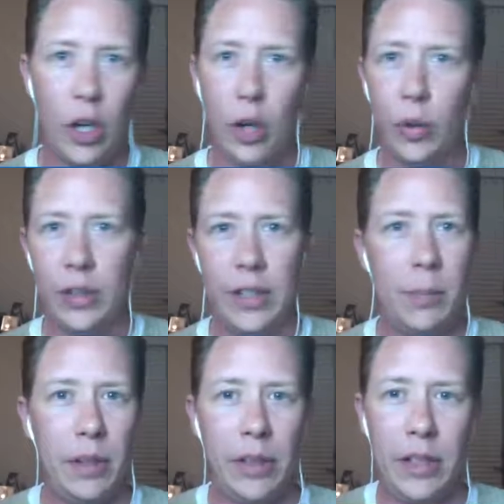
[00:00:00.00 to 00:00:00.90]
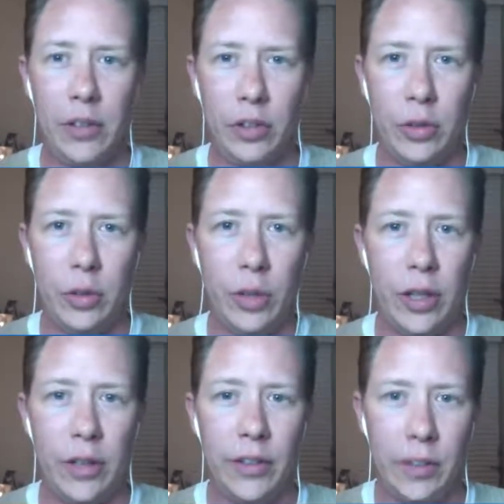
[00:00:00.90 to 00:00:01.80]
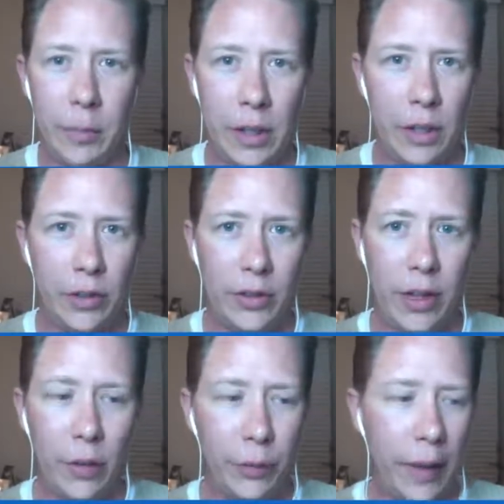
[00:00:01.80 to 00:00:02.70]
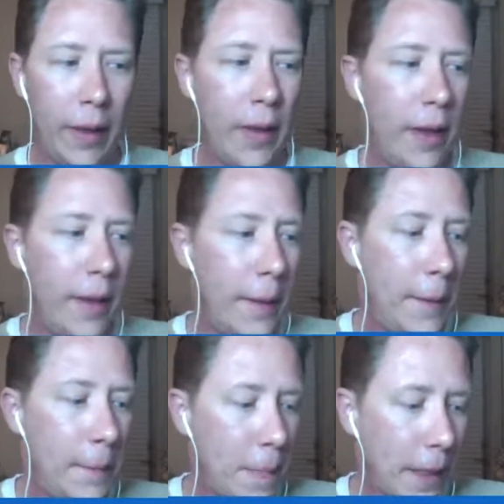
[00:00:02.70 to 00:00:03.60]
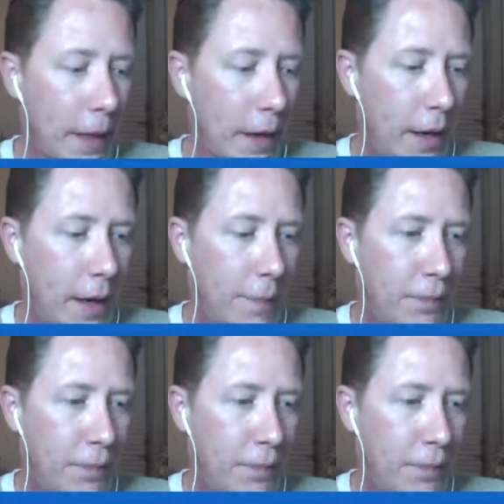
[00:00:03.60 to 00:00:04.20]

the ability to submit yourself. And